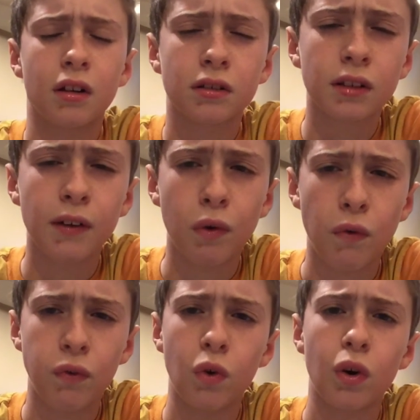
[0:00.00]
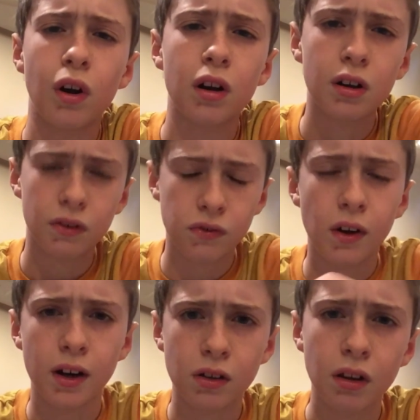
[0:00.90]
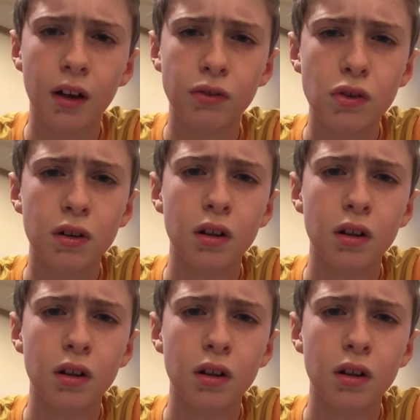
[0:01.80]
Level 4, final level.